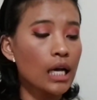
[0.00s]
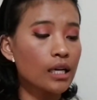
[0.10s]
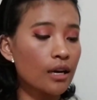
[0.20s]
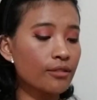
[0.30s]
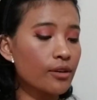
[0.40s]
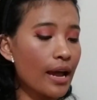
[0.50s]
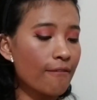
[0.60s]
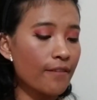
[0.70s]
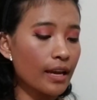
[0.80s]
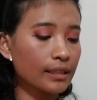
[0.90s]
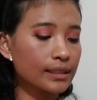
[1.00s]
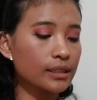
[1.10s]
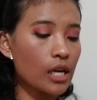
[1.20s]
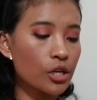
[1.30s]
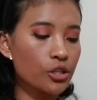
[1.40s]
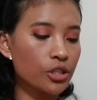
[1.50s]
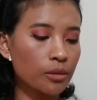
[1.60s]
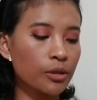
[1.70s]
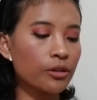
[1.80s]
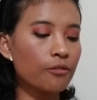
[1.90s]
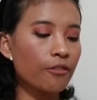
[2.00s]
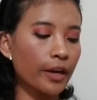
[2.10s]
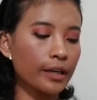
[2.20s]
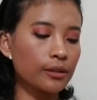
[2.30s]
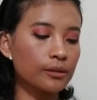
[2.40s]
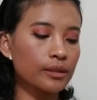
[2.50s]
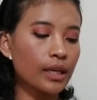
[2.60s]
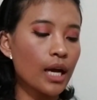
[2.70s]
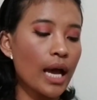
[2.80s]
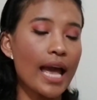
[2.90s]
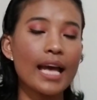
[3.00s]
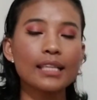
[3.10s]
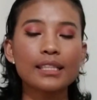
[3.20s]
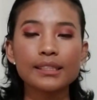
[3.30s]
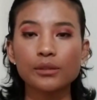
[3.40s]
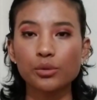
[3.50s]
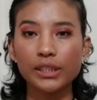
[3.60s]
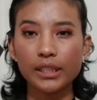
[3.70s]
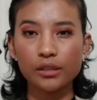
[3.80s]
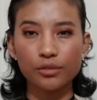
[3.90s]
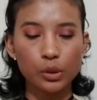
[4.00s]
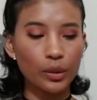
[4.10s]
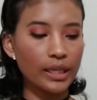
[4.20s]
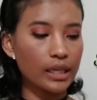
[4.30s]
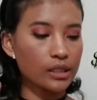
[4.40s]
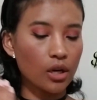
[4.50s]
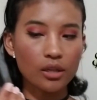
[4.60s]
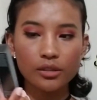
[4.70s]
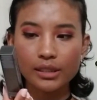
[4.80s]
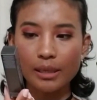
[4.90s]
Cover FX Shimmer Veil, and this retails for $28.